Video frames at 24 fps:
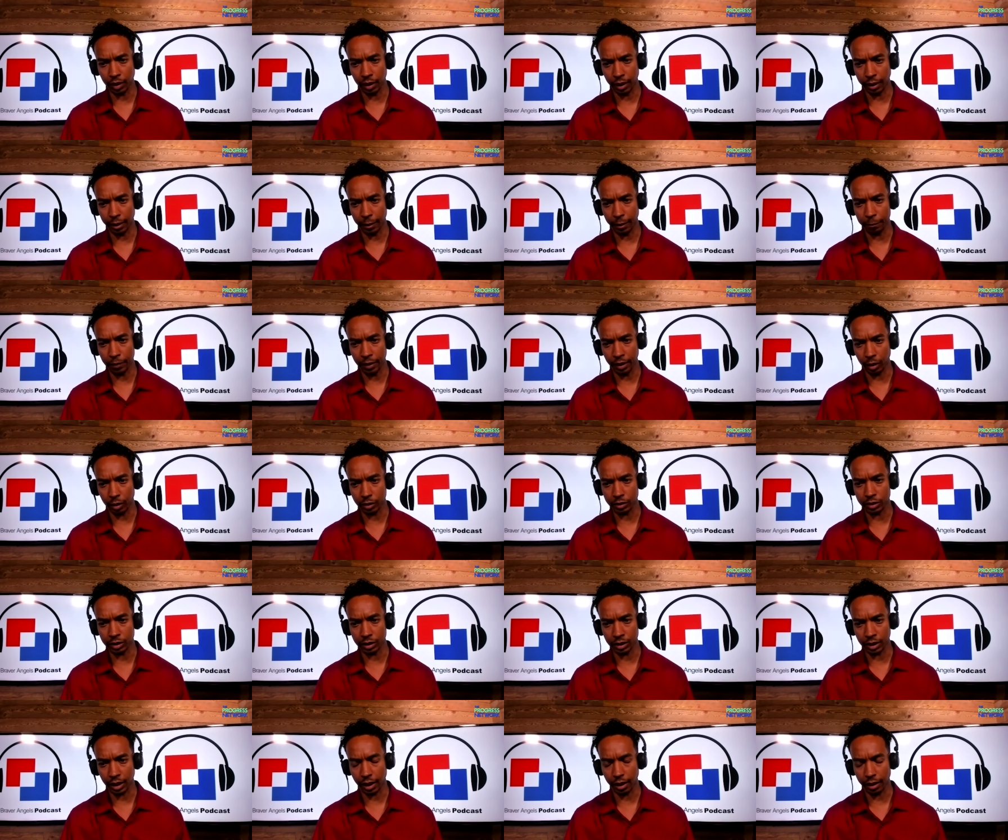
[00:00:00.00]
uh, in our
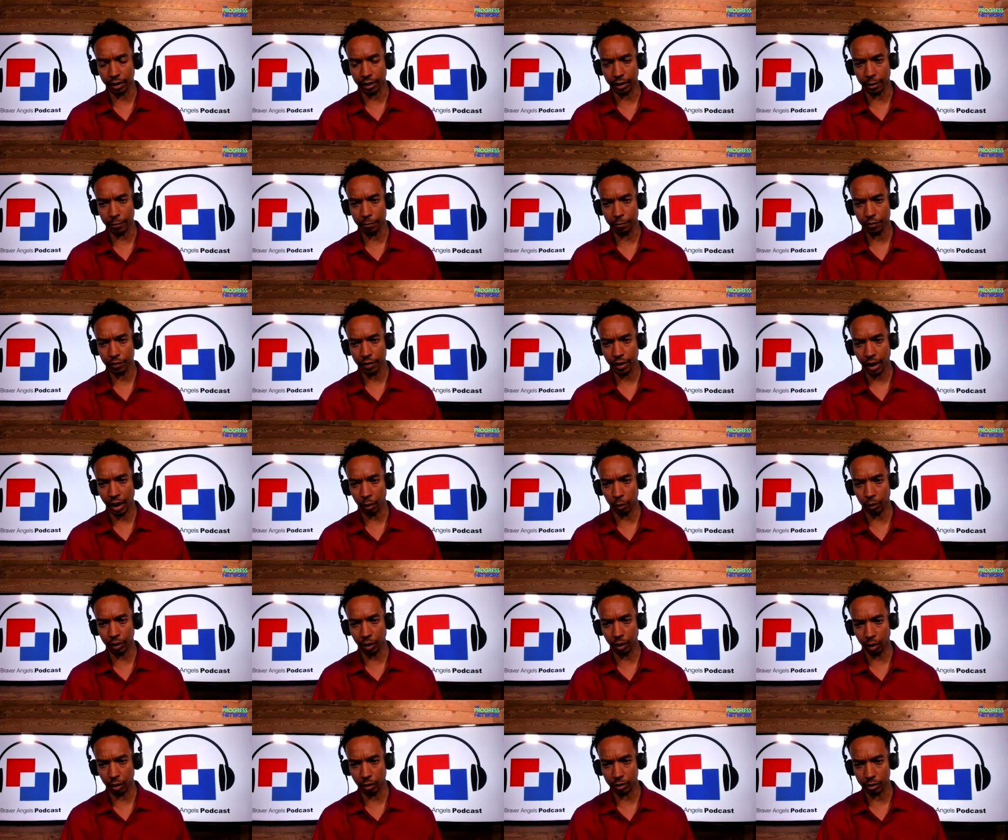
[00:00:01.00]
society, I
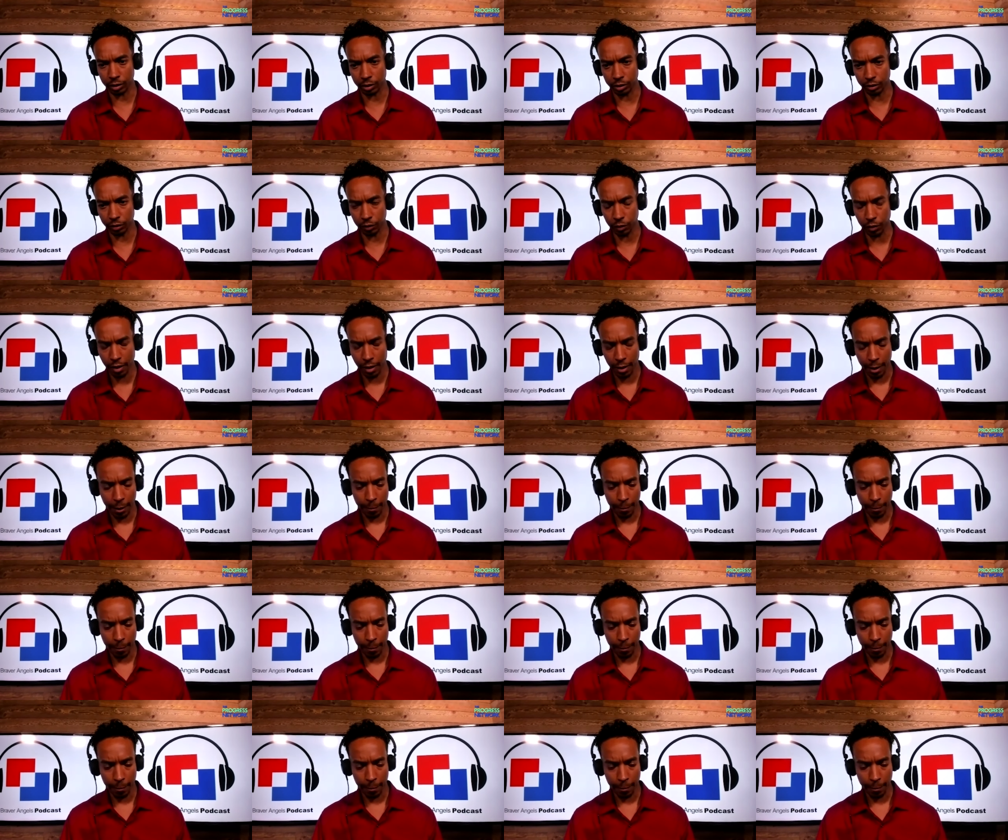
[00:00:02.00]
would argue,